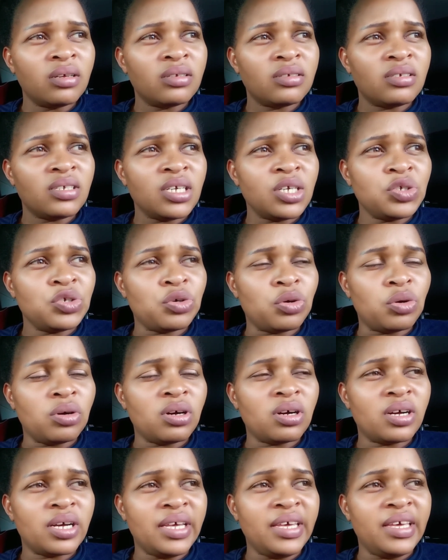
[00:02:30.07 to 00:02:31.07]

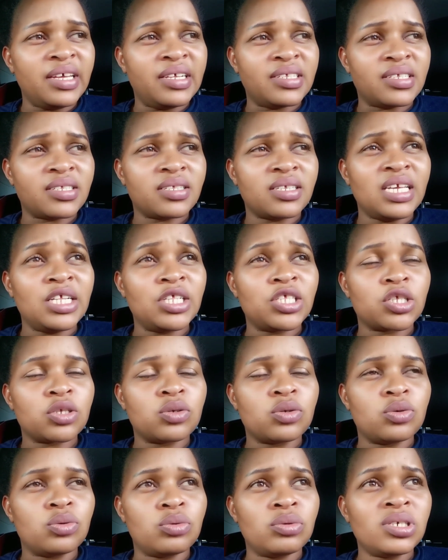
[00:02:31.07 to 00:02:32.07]
TikTok, yes, it's
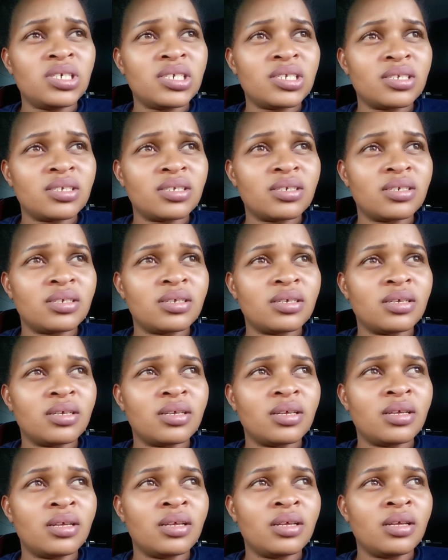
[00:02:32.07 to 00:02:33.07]
good.
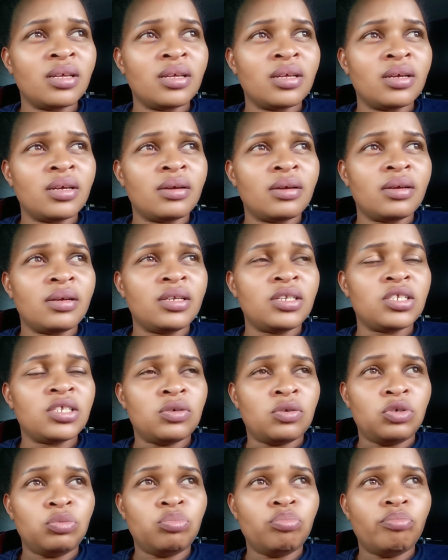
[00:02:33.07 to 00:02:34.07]
It's
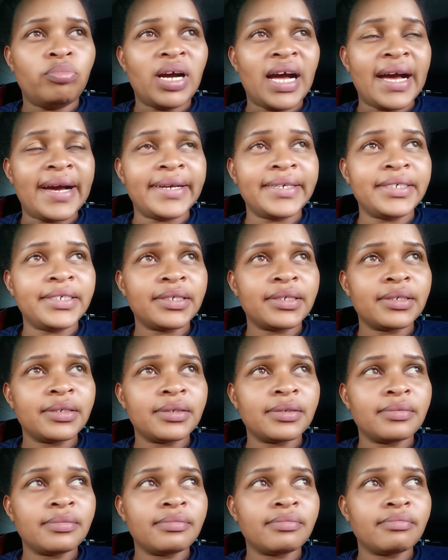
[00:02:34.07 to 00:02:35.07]
not bad,
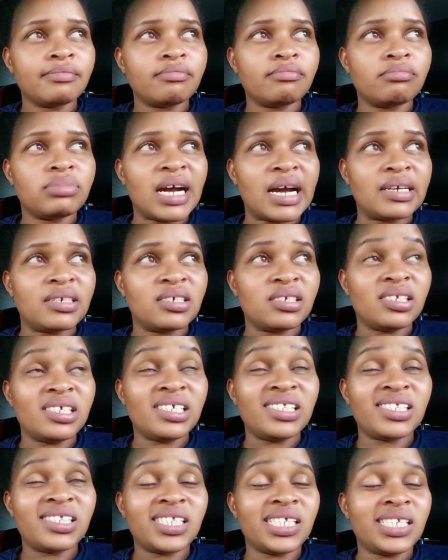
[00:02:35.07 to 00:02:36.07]
but
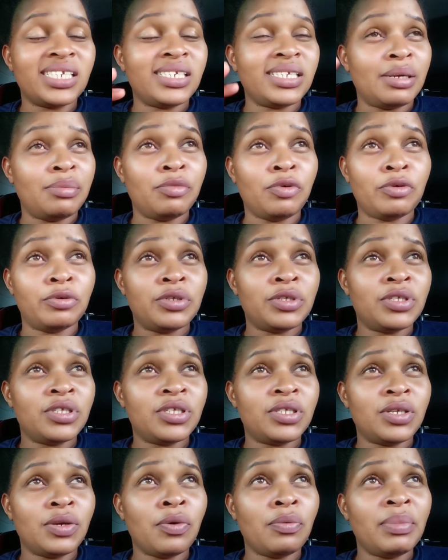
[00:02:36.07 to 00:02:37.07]
it's time
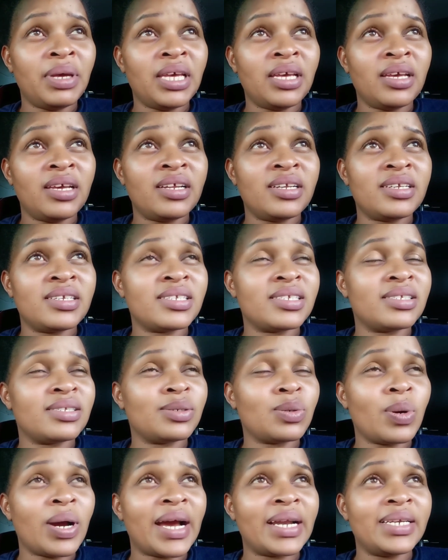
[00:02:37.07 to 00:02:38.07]
consuming, it's
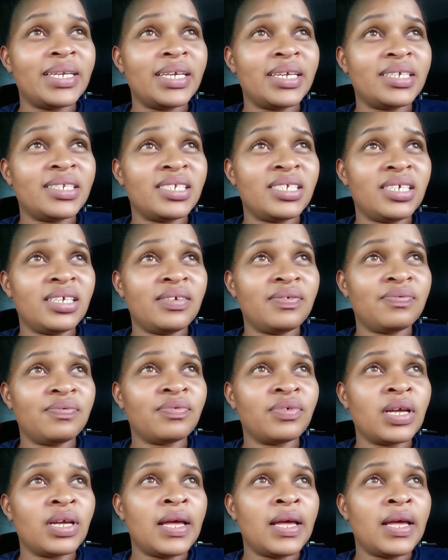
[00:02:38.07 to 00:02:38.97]
so addictive.